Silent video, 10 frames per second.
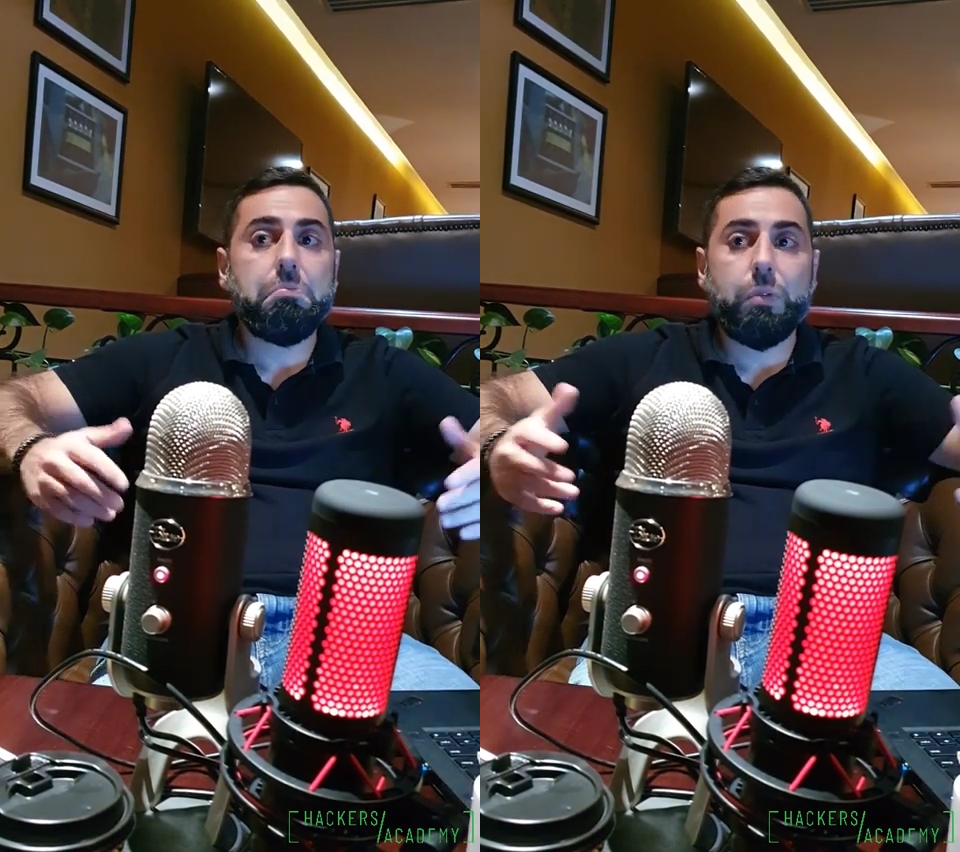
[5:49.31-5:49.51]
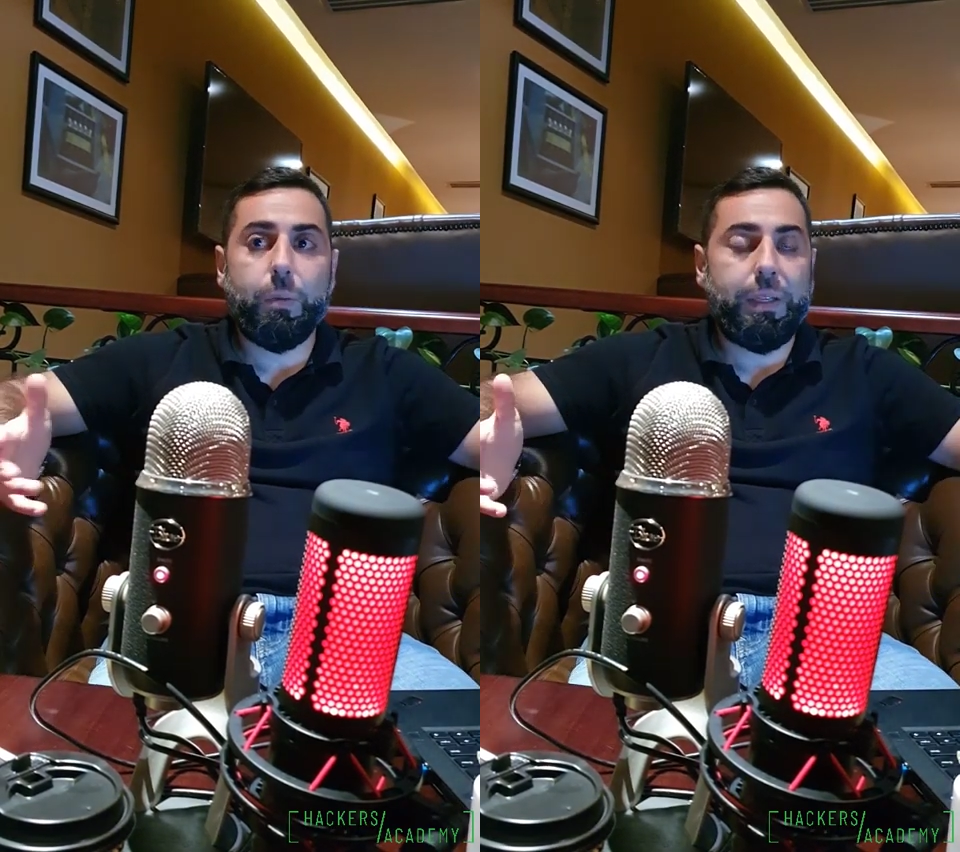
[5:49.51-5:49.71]

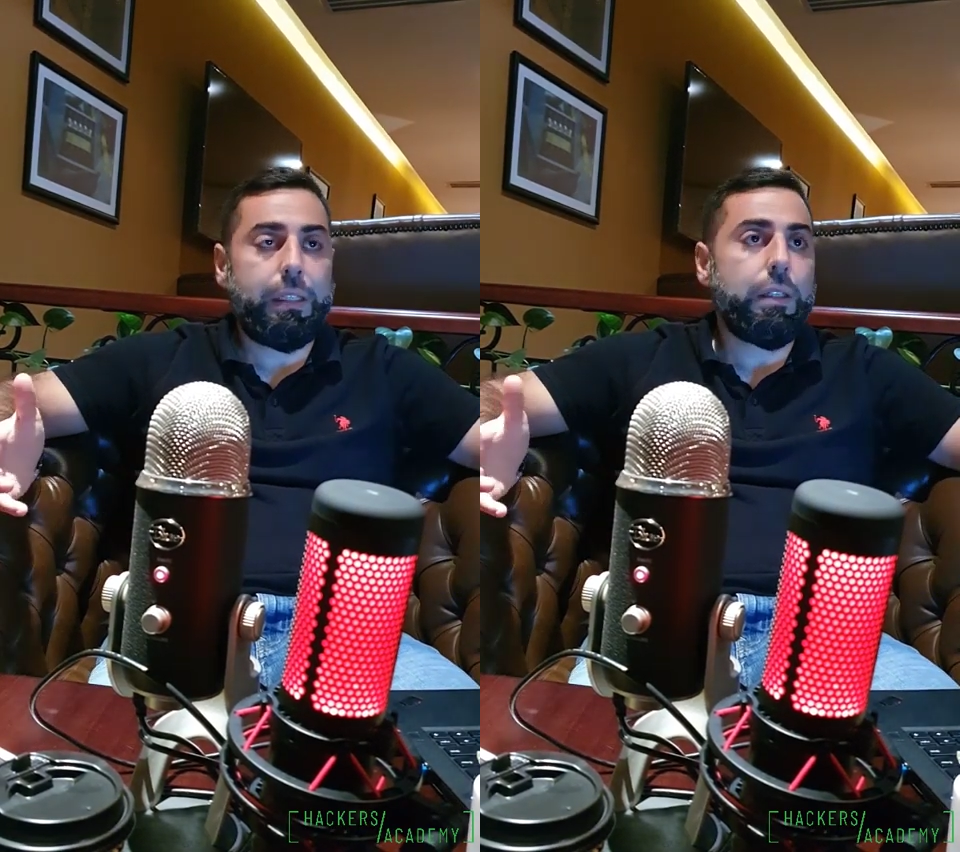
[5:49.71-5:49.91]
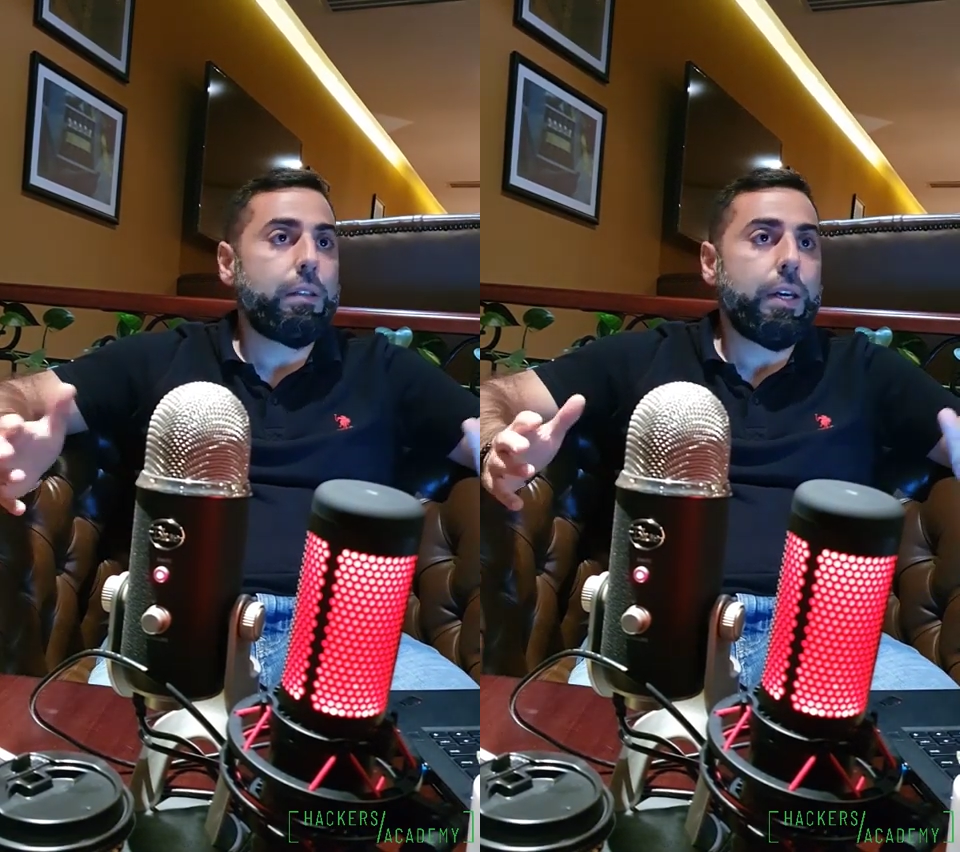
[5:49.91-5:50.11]

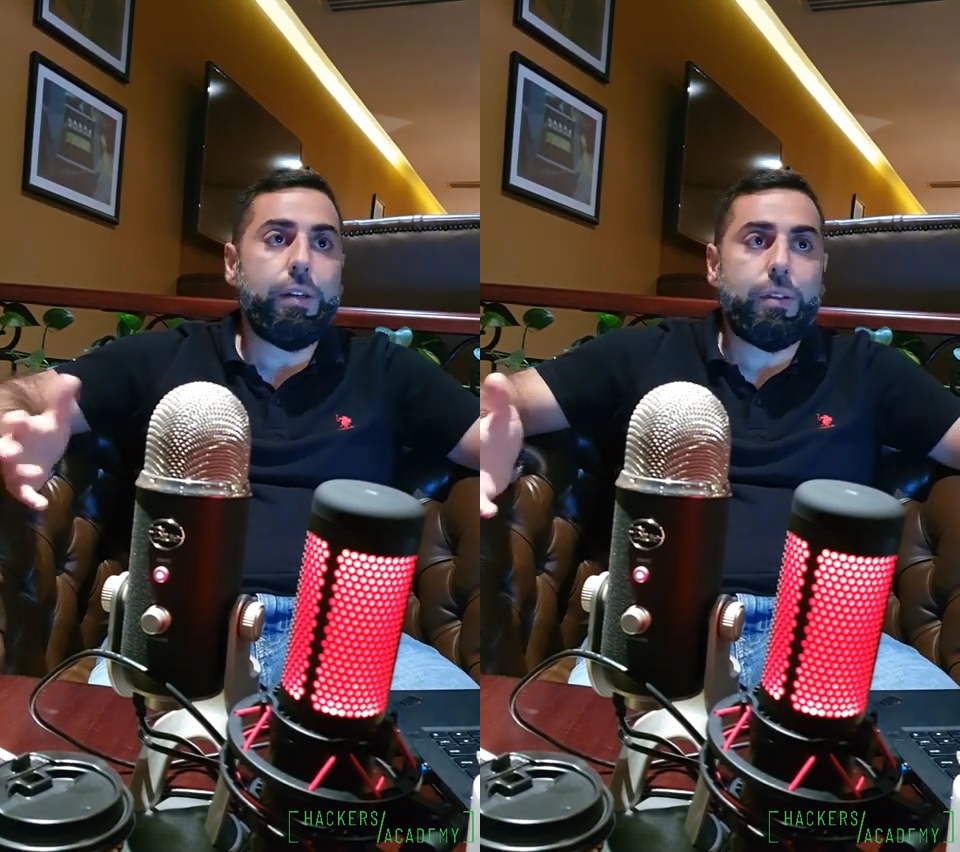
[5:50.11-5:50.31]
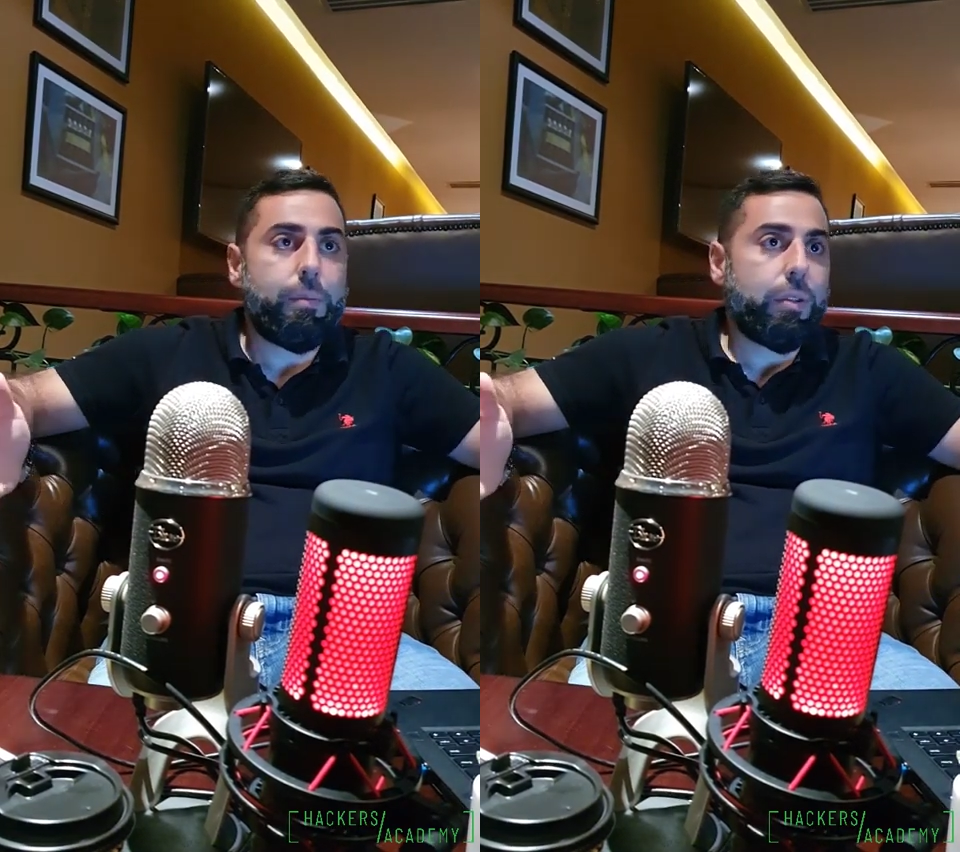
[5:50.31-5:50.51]
nobody
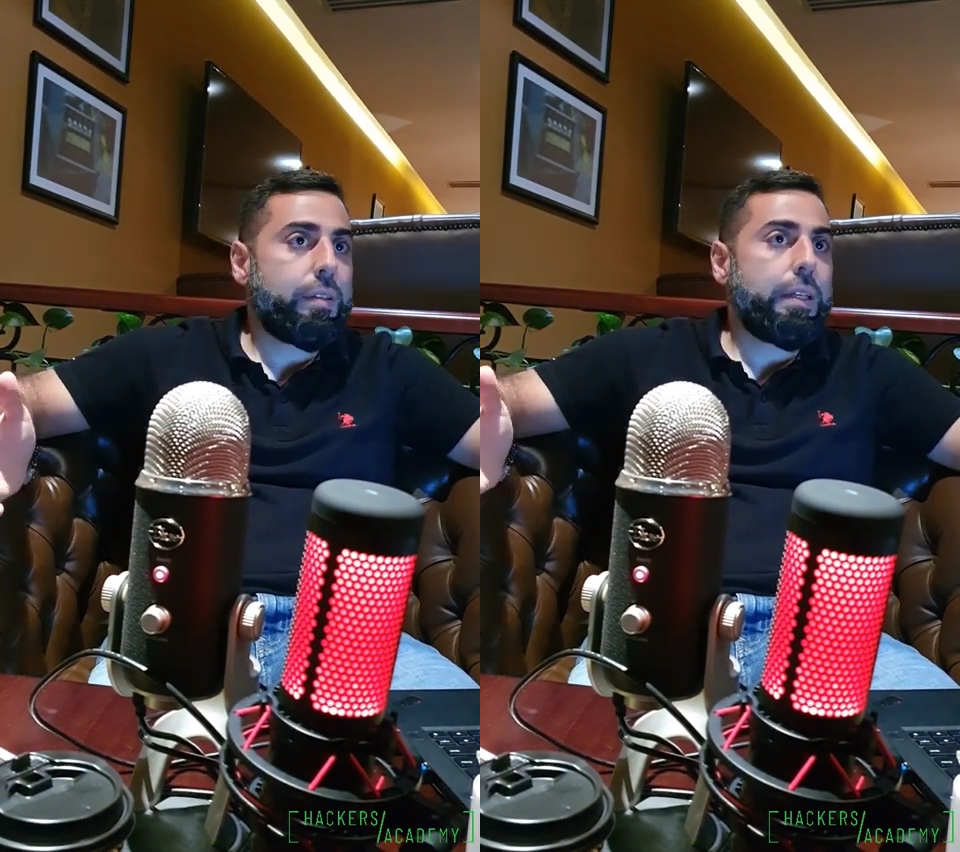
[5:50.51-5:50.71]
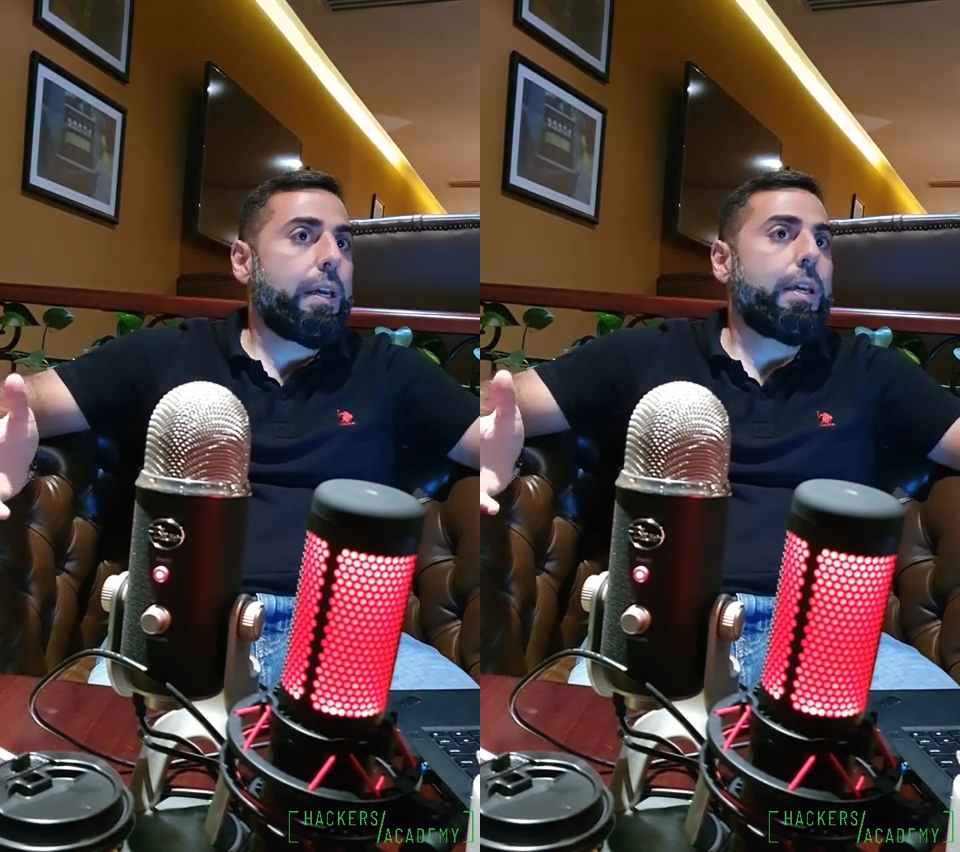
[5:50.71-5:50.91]
cares about
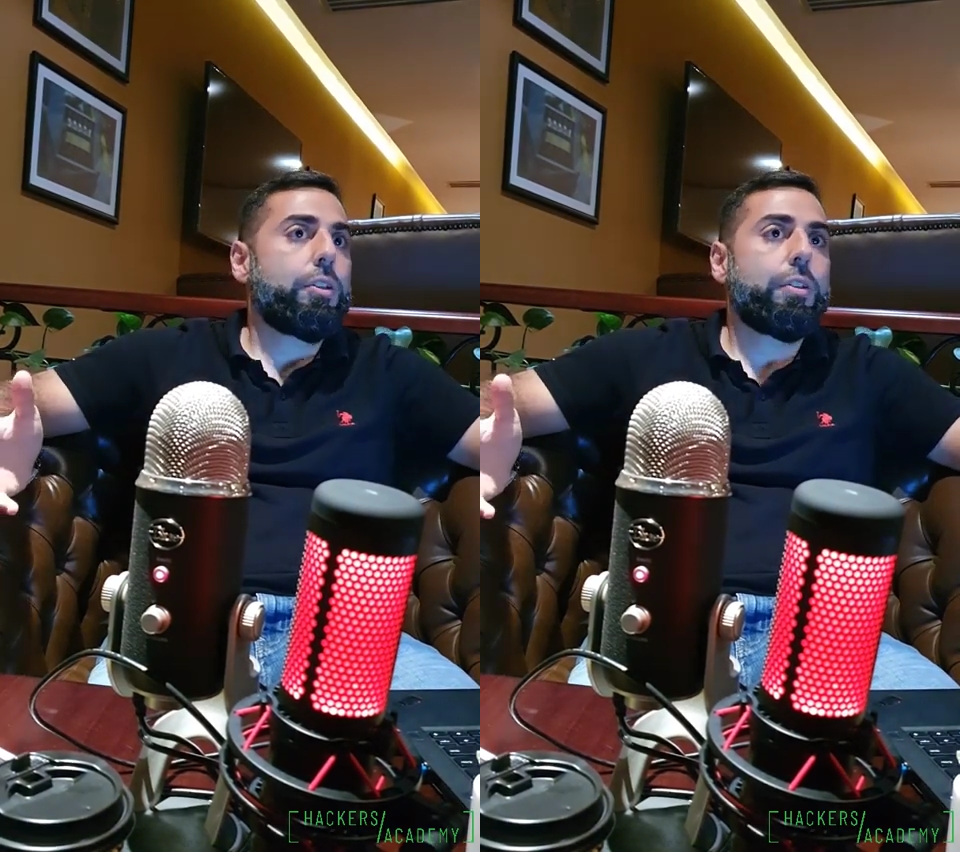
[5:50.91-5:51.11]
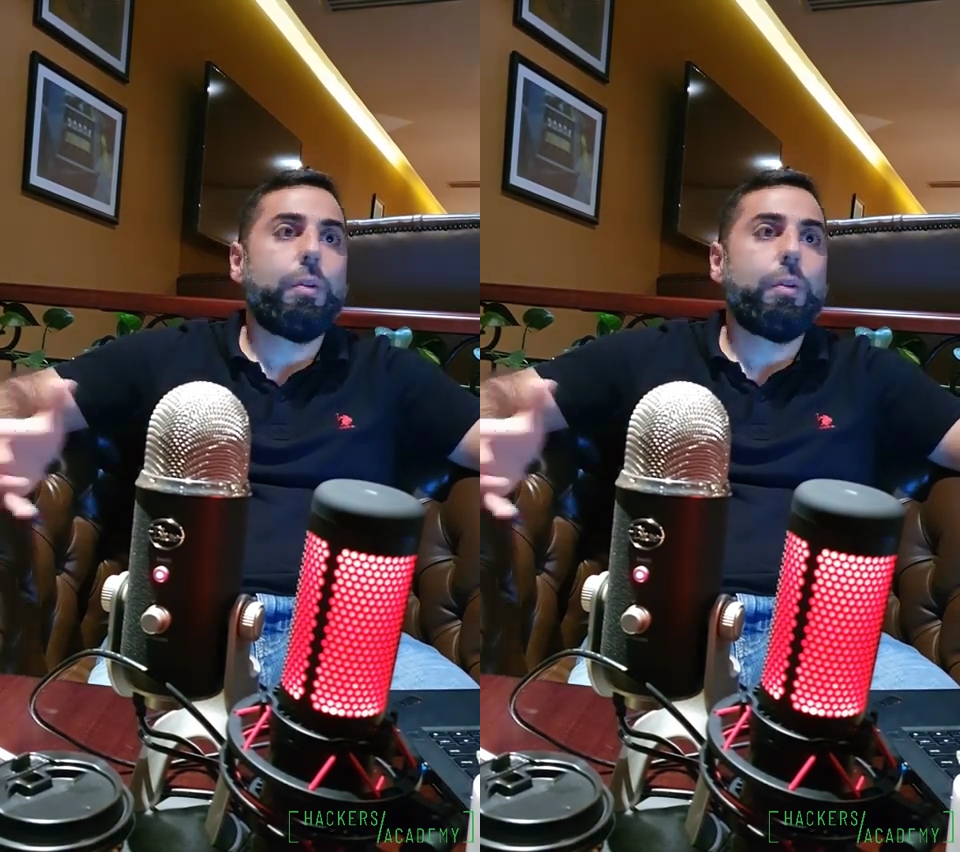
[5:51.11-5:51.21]
CAH.